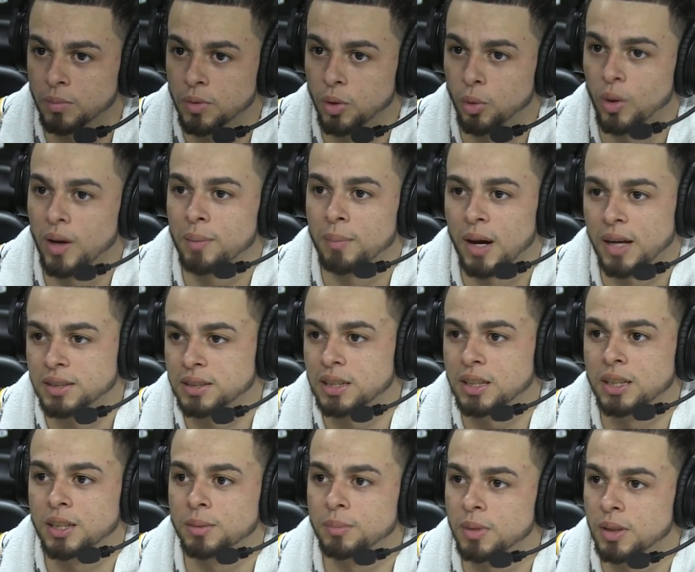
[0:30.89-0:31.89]
the way my
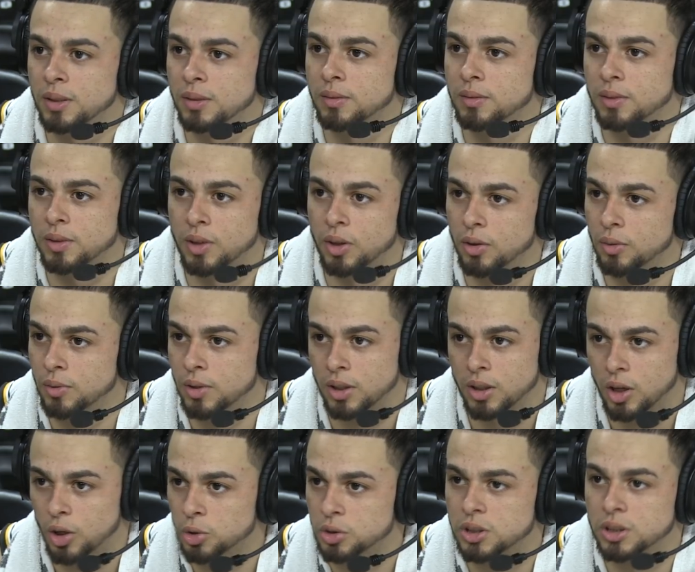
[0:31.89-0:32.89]
team and you know the
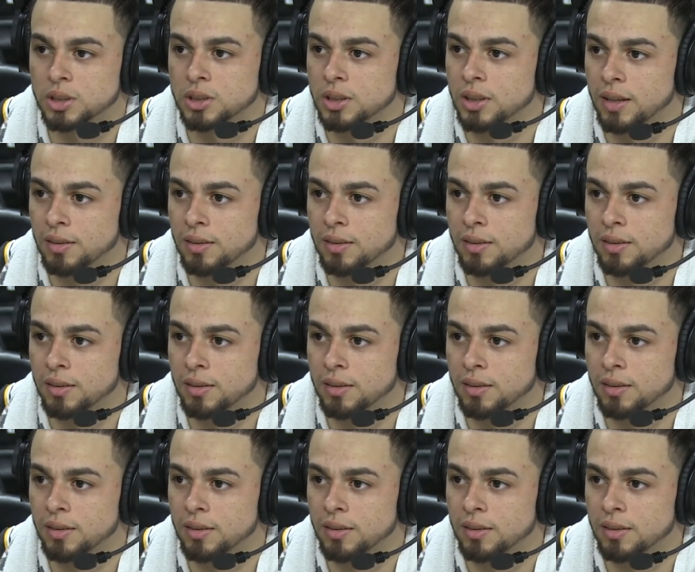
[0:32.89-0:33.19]
coaches